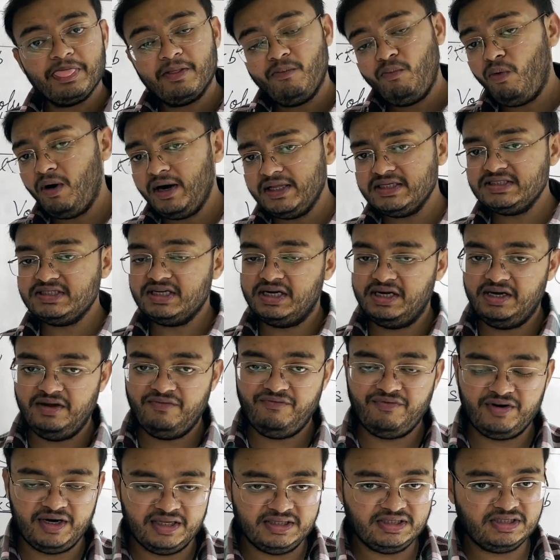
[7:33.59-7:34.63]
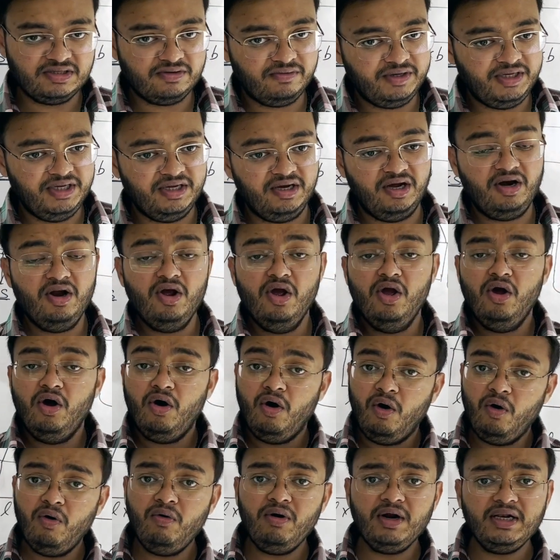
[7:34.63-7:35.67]
What is the difference over here?
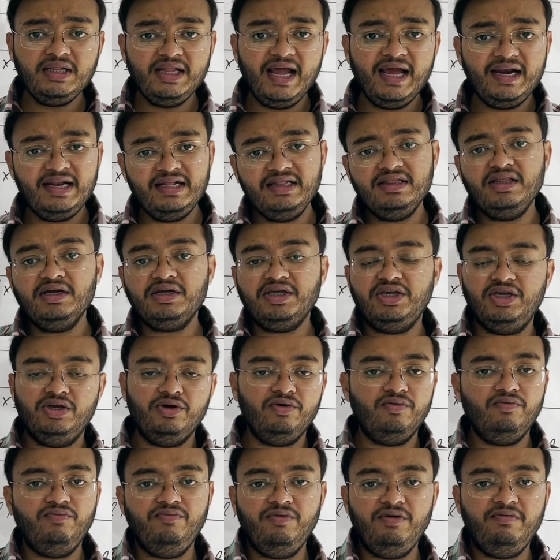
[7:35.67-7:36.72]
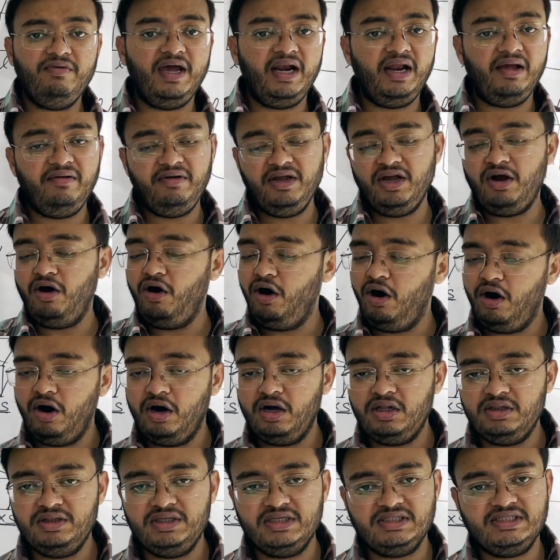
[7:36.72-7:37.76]
Over there in the cube we were having
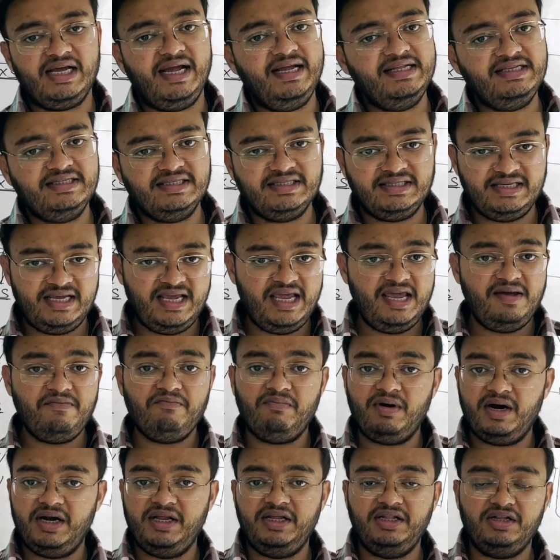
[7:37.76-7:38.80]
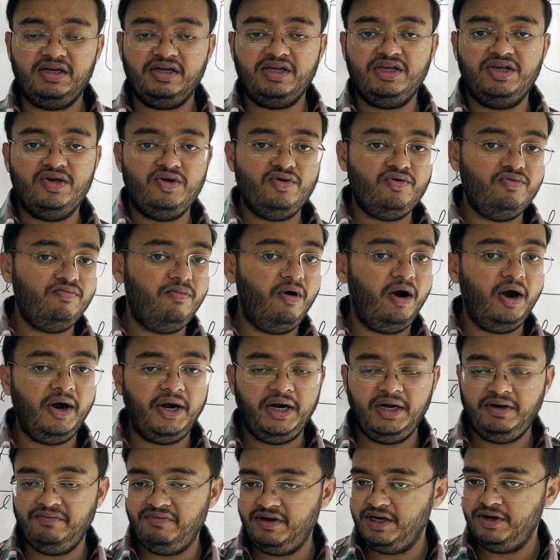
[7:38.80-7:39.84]
all the sides same, but in the
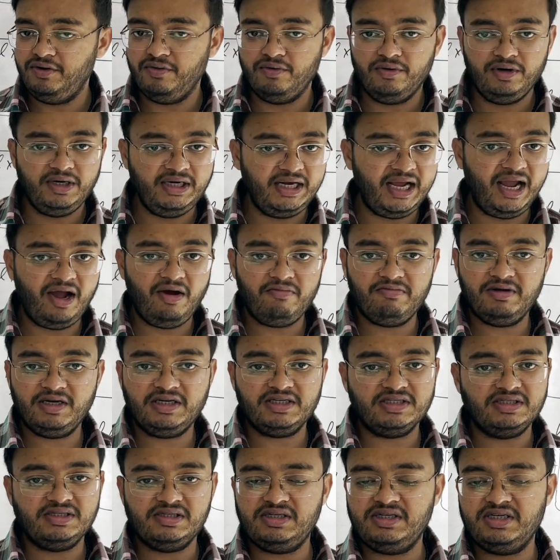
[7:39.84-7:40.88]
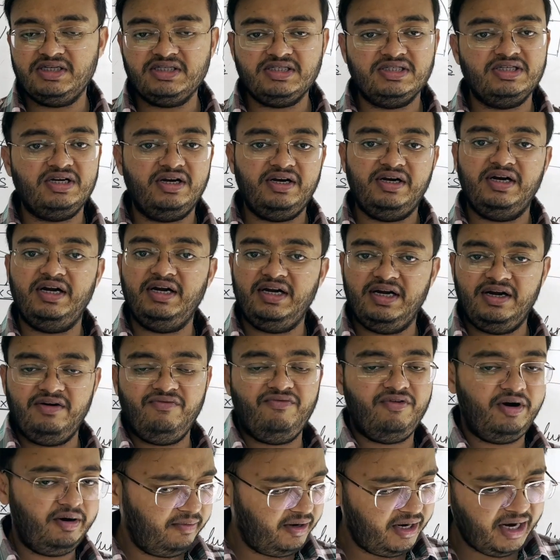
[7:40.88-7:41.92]
cuboid we don't have because it is generated
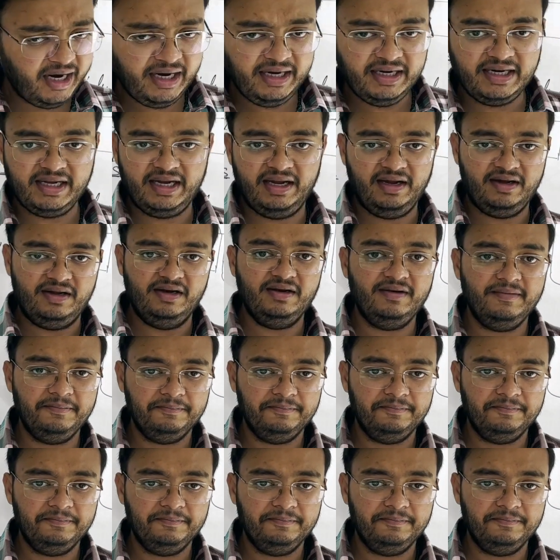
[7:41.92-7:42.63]
from a rectangle.